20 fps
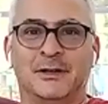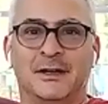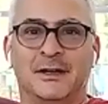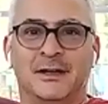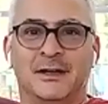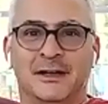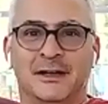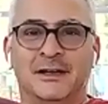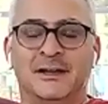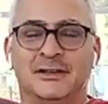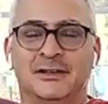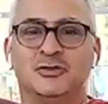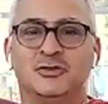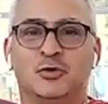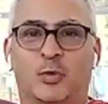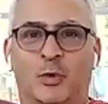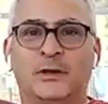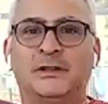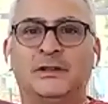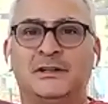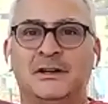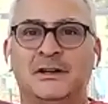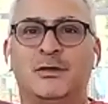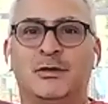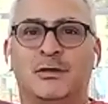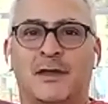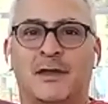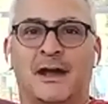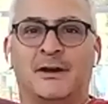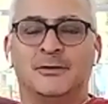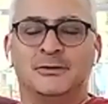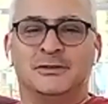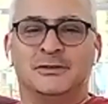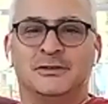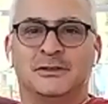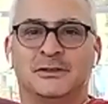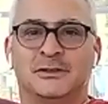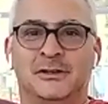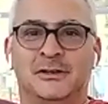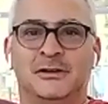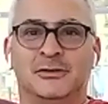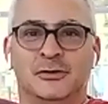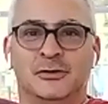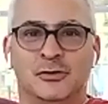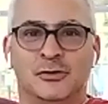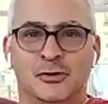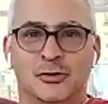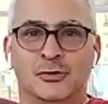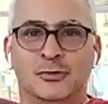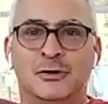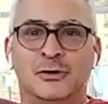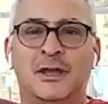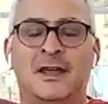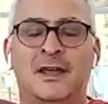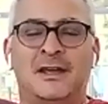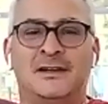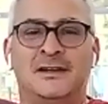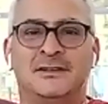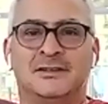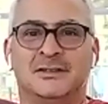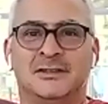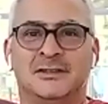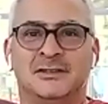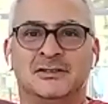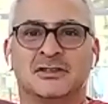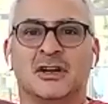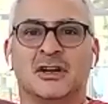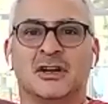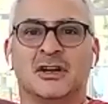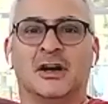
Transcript: It is 20,000 new cases